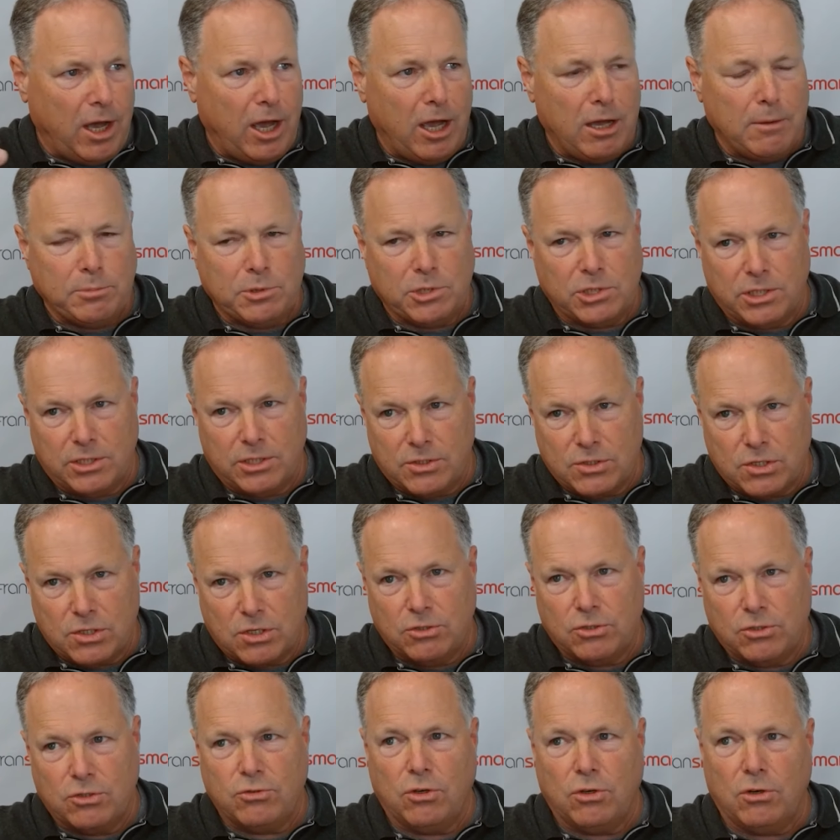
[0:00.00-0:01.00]
options,
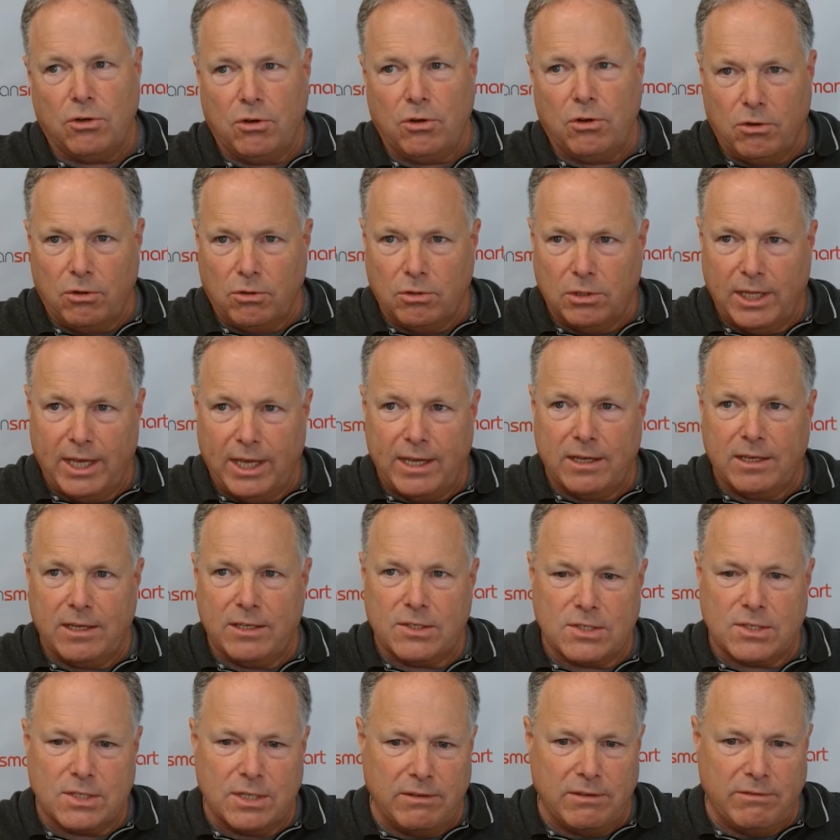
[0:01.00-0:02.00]
control,
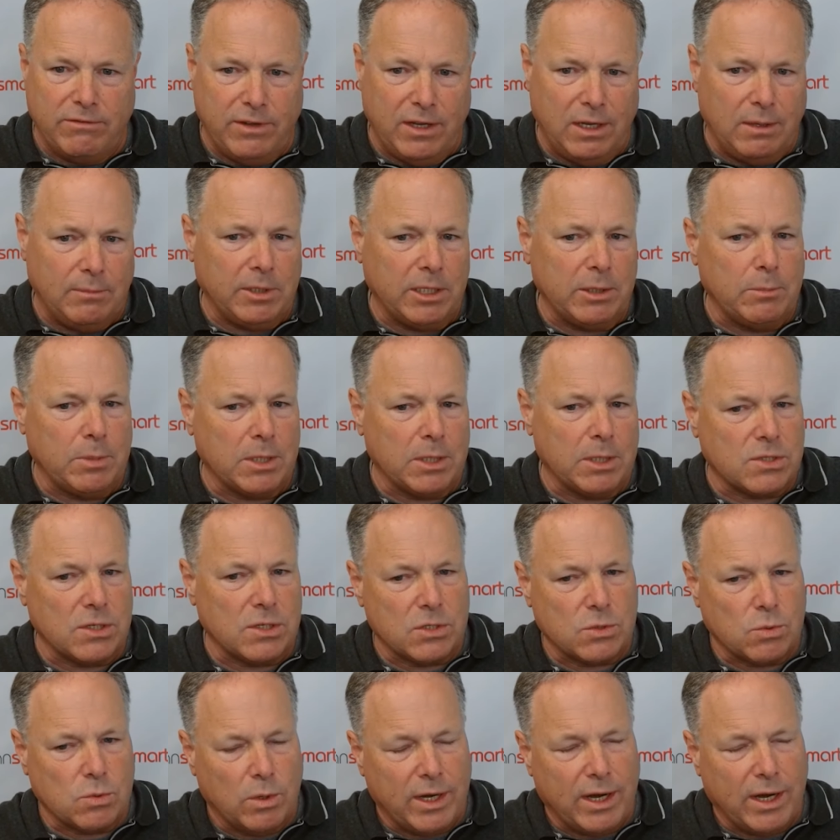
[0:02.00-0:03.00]
legacy, family
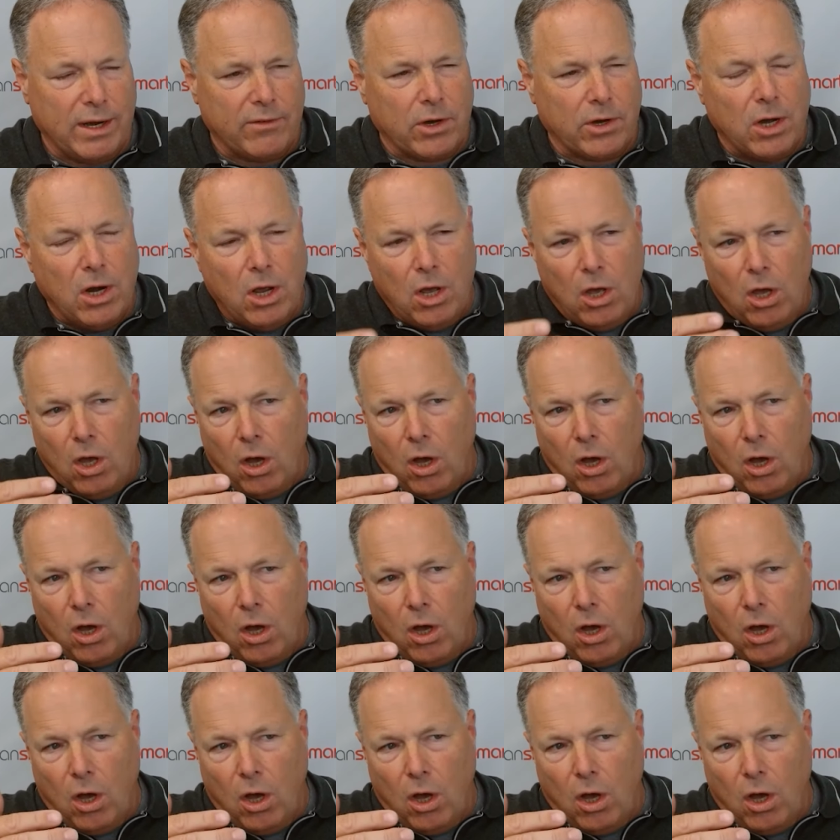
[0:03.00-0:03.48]
business, whatever